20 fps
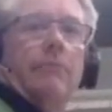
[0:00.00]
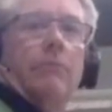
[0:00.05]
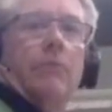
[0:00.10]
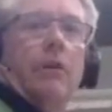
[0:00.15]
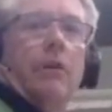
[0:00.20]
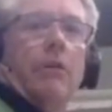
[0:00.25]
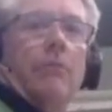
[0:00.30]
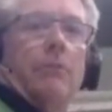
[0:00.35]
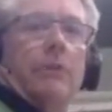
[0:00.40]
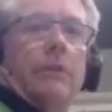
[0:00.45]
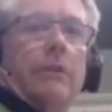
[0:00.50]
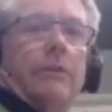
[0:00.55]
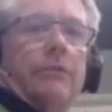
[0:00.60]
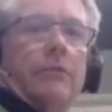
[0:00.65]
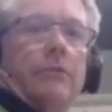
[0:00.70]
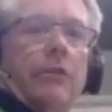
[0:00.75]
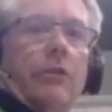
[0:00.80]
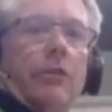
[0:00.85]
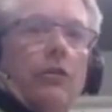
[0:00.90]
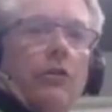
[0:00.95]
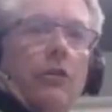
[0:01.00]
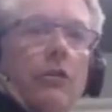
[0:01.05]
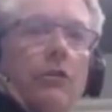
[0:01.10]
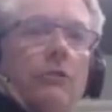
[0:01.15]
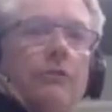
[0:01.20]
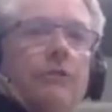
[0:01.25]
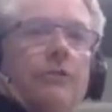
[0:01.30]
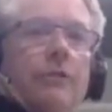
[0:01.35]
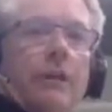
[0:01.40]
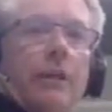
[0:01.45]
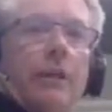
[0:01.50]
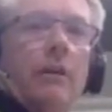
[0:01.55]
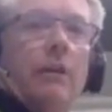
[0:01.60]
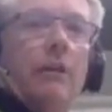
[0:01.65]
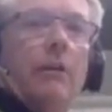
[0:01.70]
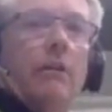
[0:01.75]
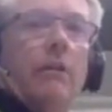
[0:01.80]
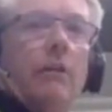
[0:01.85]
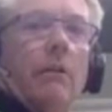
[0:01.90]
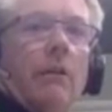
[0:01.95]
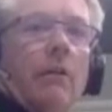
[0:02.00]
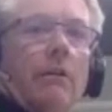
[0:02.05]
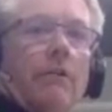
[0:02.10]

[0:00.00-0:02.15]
properly. So the nerves here are